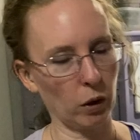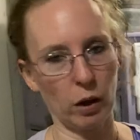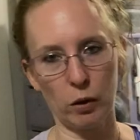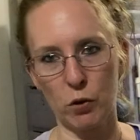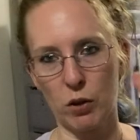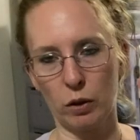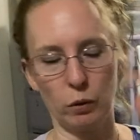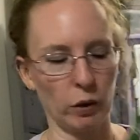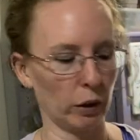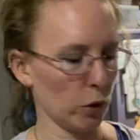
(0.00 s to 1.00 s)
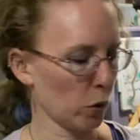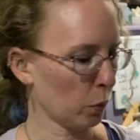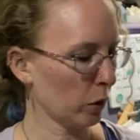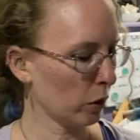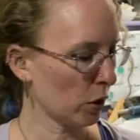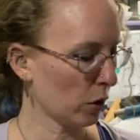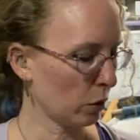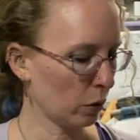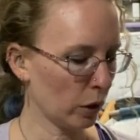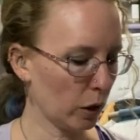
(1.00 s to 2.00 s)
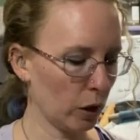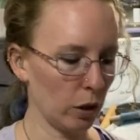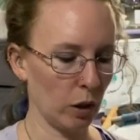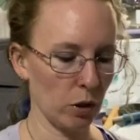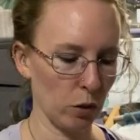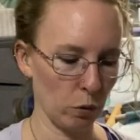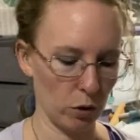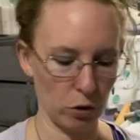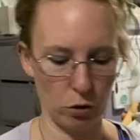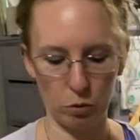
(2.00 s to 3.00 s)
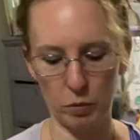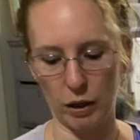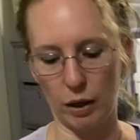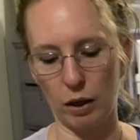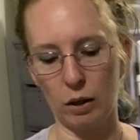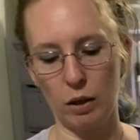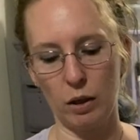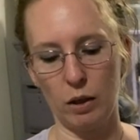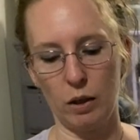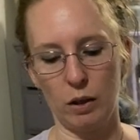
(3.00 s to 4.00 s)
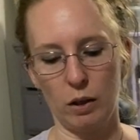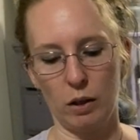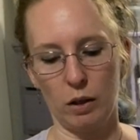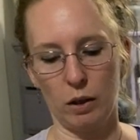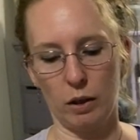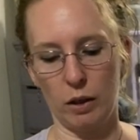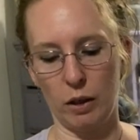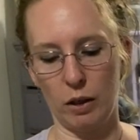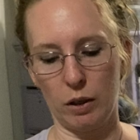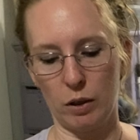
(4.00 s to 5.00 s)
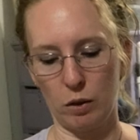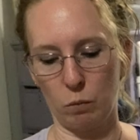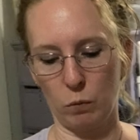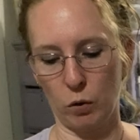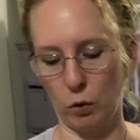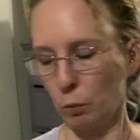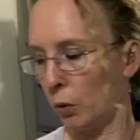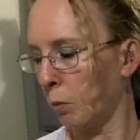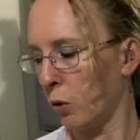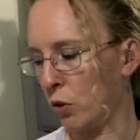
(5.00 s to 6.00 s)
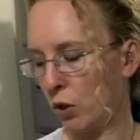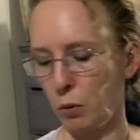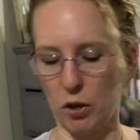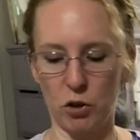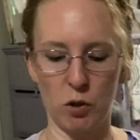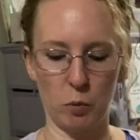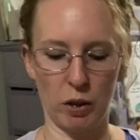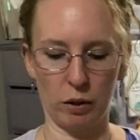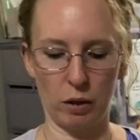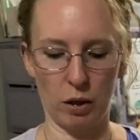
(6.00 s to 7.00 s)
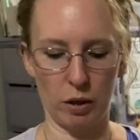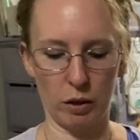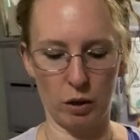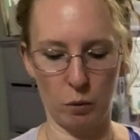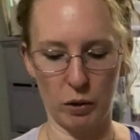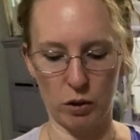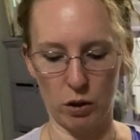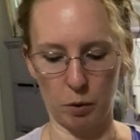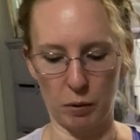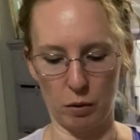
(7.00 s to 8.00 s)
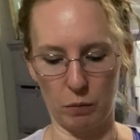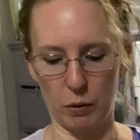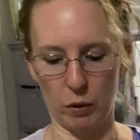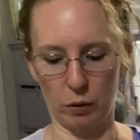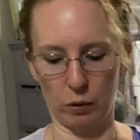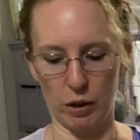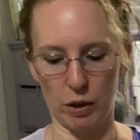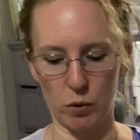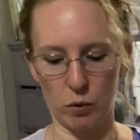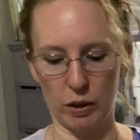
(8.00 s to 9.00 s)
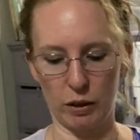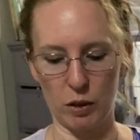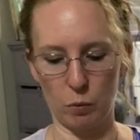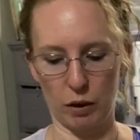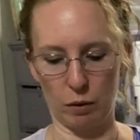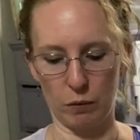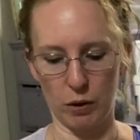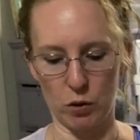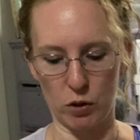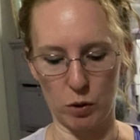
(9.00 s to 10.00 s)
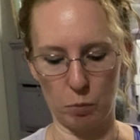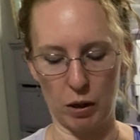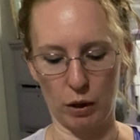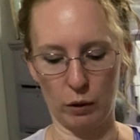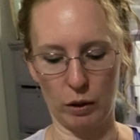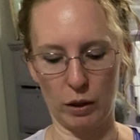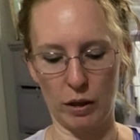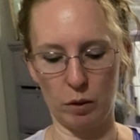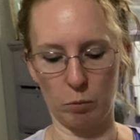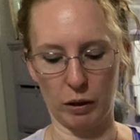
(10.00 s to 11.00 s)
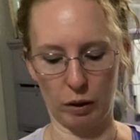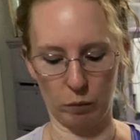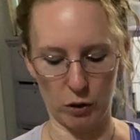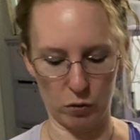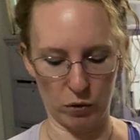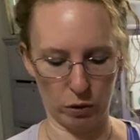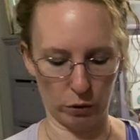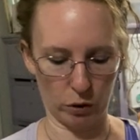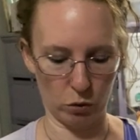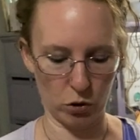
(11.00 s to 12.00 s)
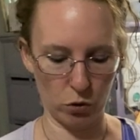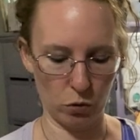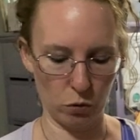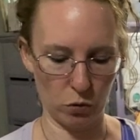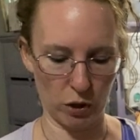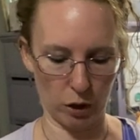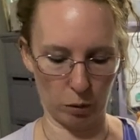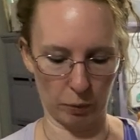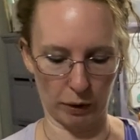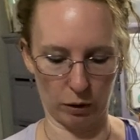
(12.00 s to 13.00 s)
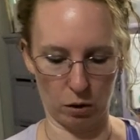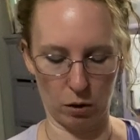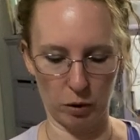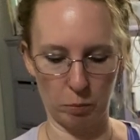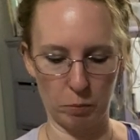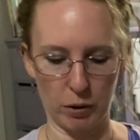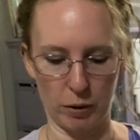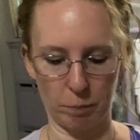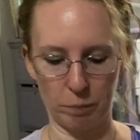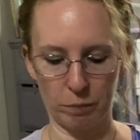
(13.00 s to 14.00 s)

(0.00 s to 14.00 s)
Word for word: colors, including this one, so I'm not doing too bad. And we're through most of the questions, but I thought, you know, we could talk about a few other things, at least while I finish this pile here. I didn't plan for this video to go too terribly long, but